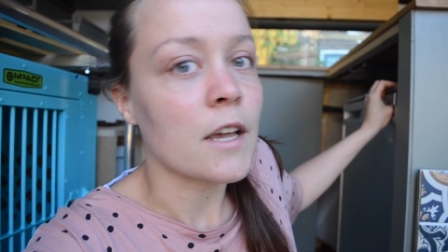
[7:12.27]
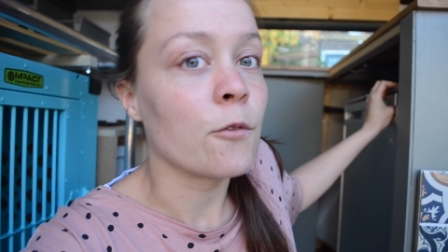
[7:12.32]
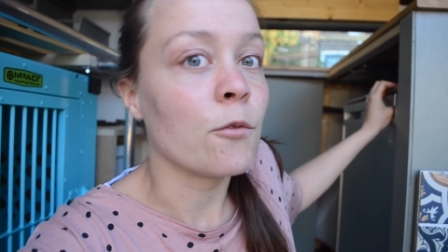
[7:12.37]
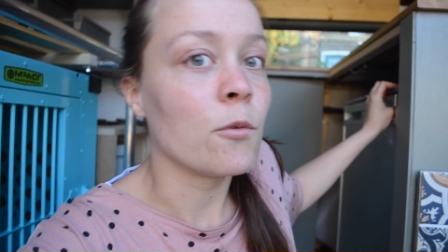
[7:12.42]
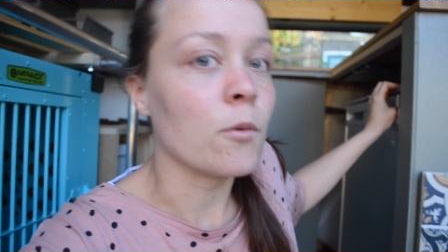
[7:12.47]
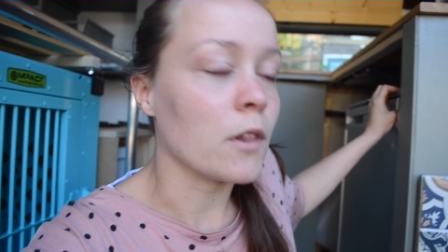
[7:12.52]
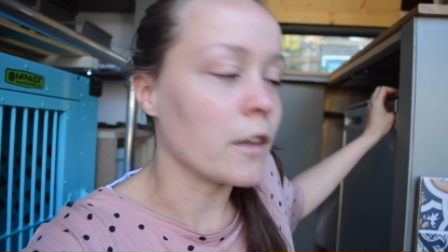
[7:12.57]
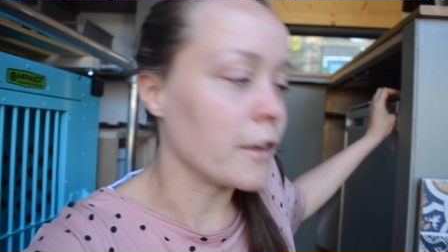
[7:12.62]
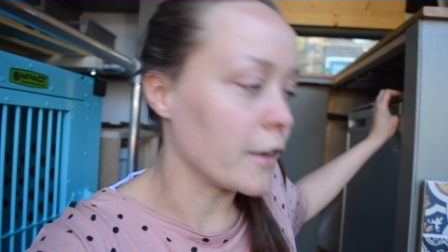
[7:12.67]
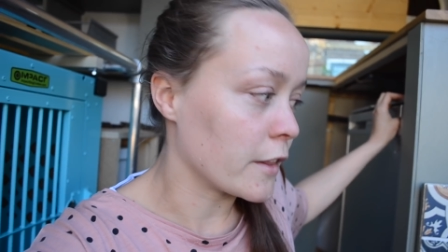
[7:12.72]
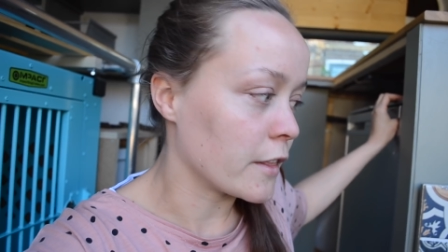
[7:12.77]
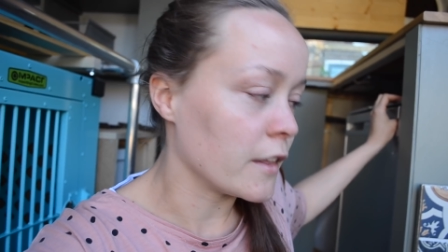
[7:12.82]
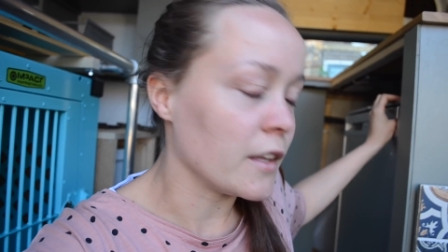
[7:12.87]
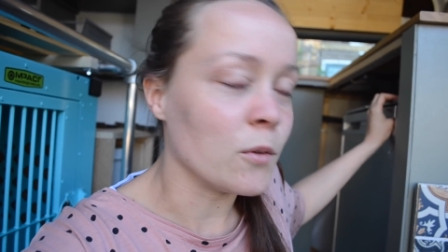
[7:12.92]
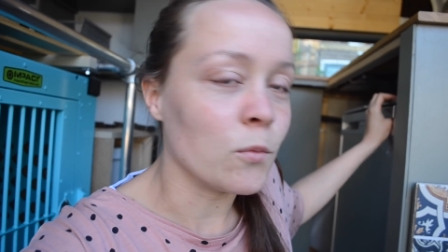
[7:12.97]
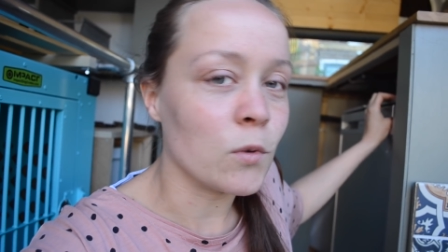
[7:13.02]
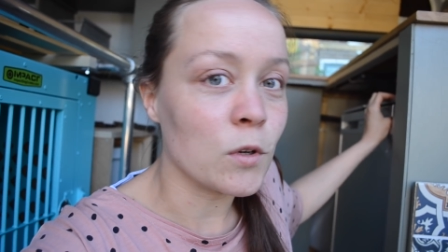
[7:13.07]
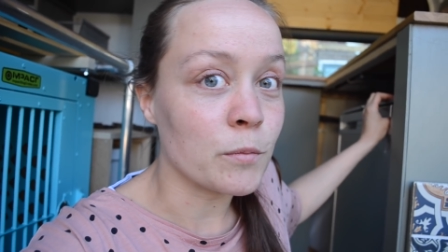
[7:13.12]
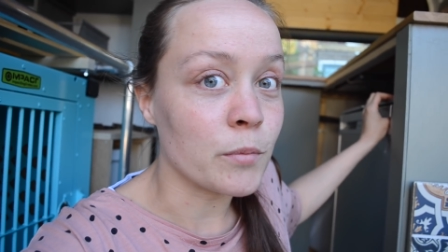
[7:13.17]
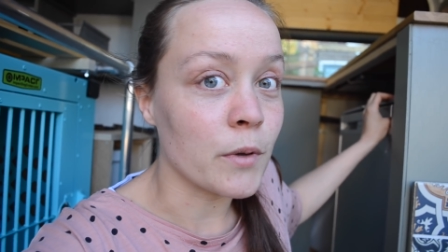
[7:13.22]
And we'll link the
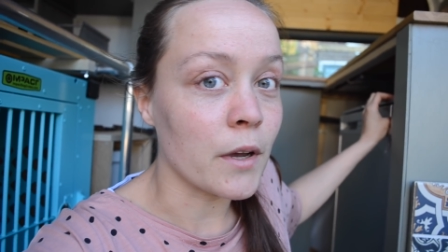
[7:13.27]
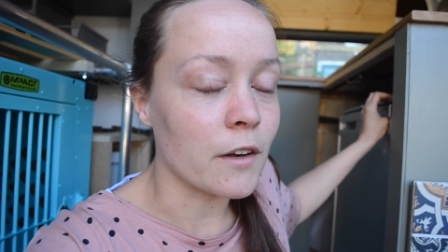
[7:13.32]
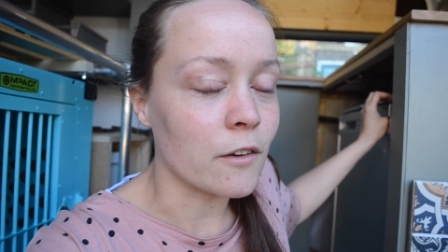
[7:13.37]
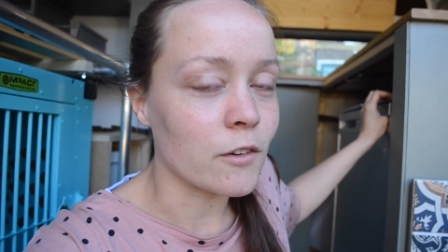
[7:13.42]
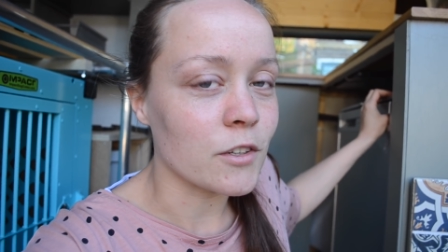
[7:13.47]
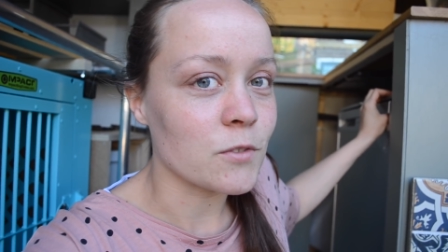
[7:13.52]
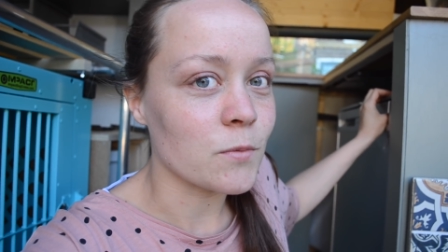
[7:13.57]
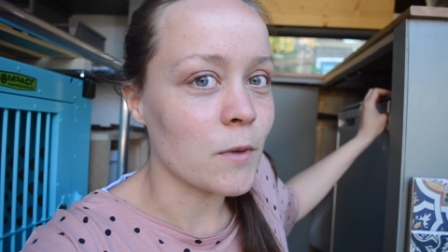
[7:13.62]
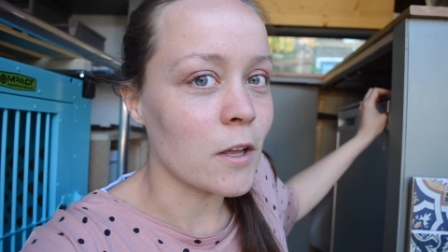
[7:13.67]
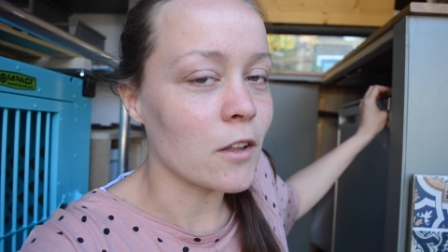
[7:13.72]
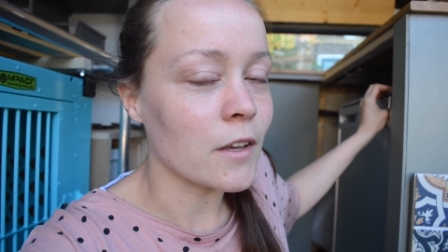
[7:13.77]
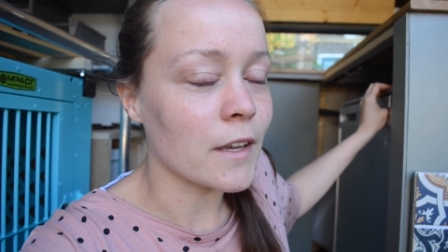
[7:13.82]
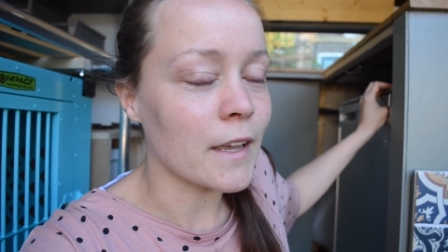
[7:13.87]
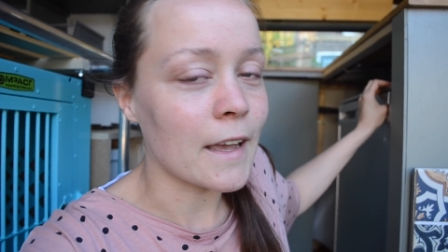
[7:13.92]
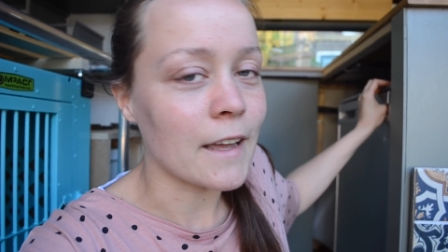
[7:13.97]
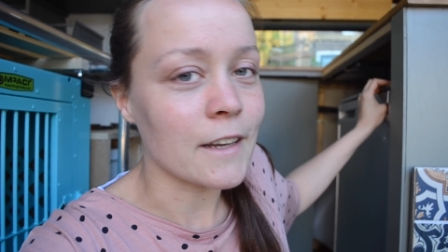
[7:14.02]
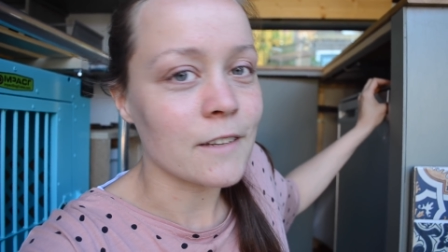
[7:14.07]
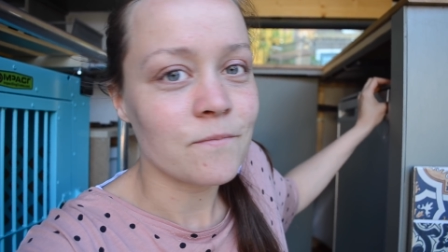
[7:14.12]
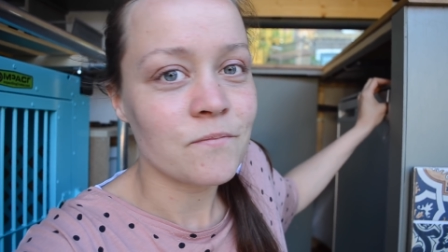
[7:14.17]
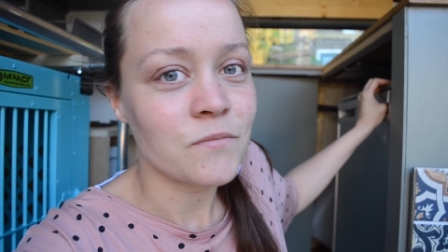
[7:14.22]
wood burner as well
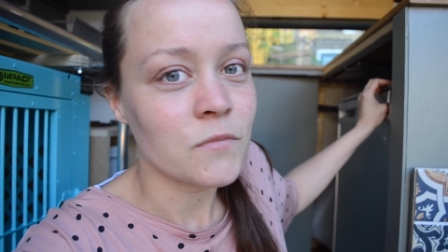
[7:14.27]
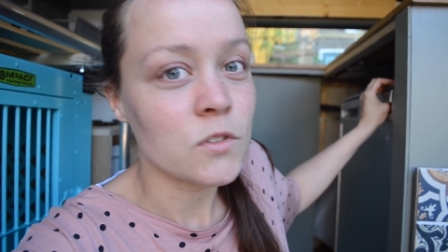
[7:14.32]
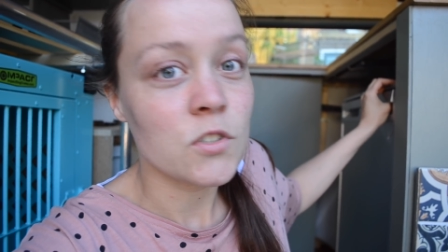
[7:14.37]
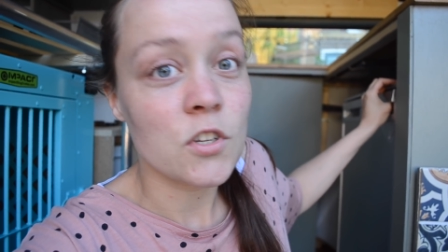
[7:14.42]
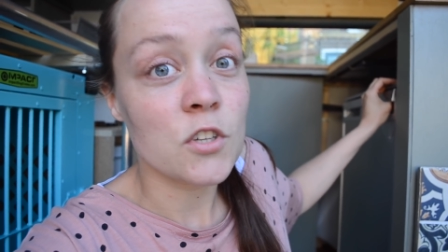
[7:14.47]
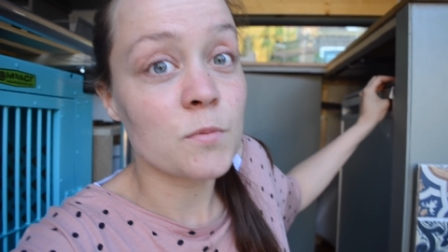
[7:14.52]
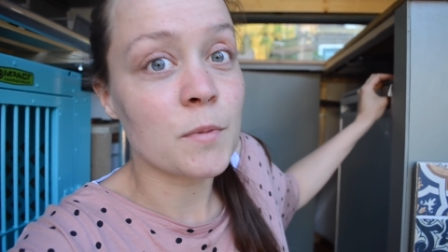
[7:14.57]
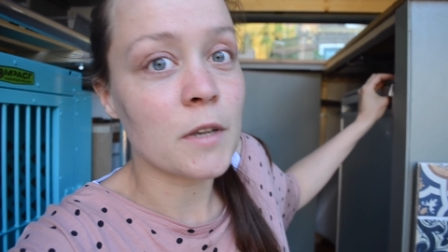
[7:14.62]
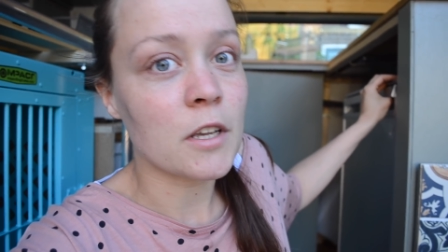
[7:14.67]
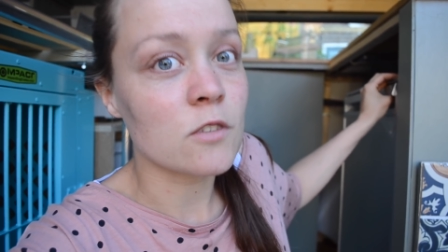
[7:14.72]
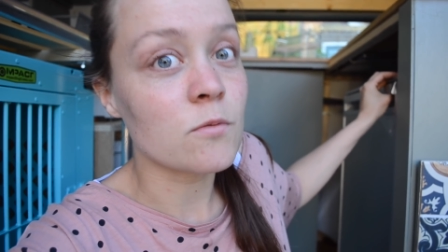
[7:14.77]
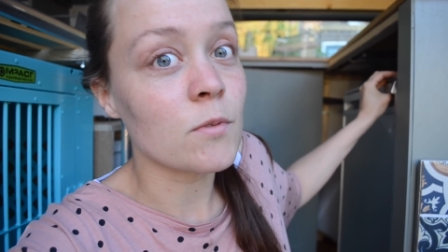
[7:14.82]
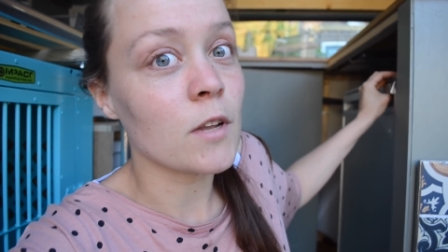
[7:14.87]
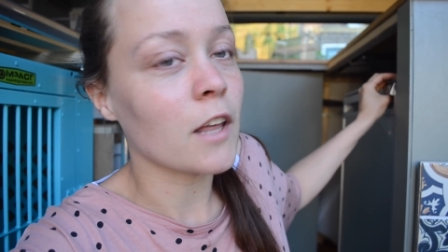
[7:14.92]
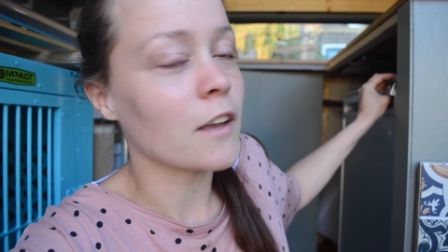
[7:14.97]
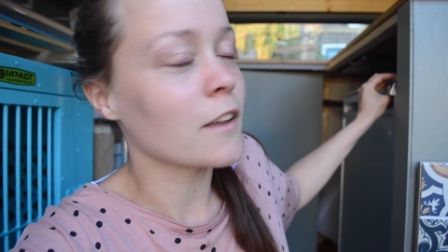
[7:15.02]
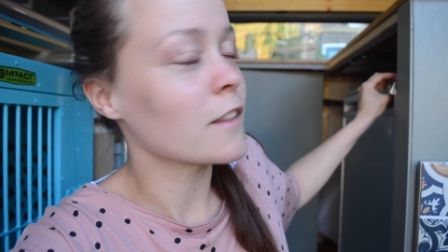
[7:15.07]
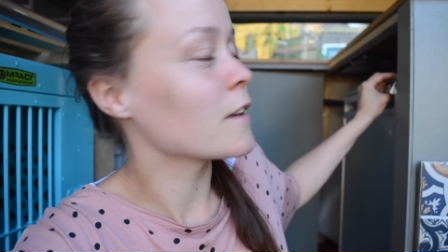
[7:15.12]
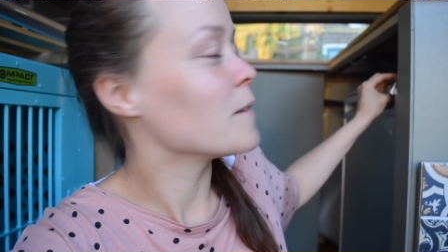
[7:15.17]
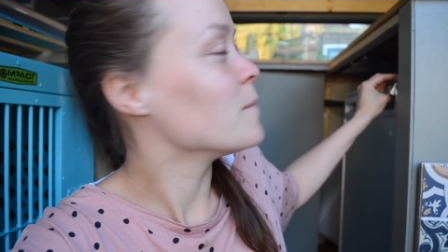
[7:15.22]
again, just because we
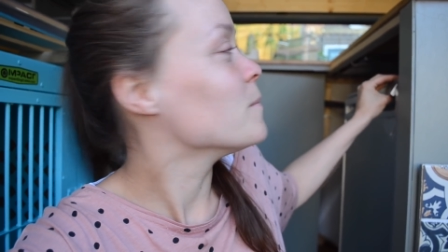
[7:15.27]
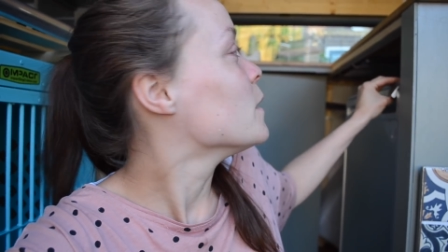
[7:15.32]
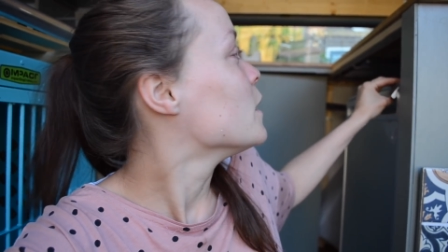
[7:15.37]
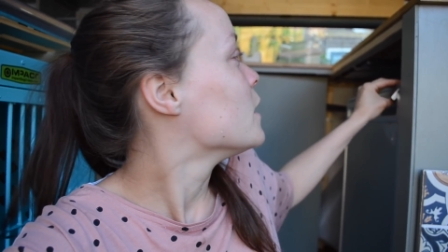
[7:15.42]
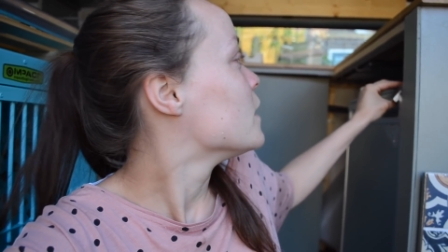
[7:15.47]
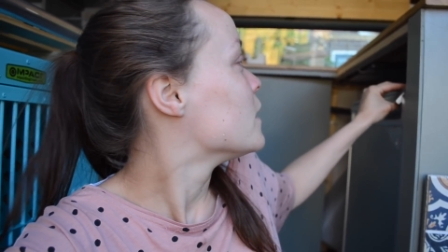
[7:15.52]
like them.